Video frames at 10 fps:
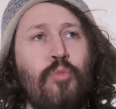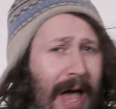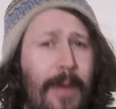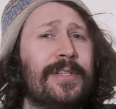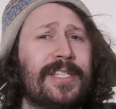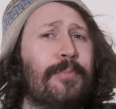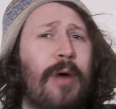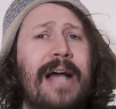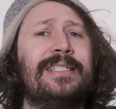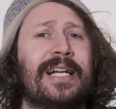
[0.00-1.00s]
That was
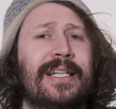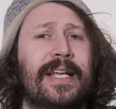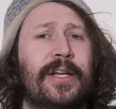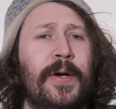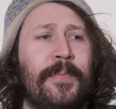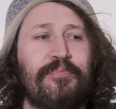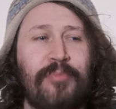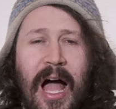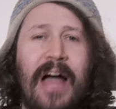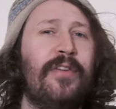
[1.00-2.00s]
surprisingly good.
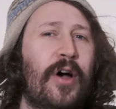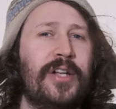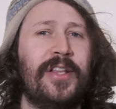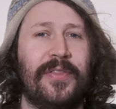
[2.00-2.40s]
I've heard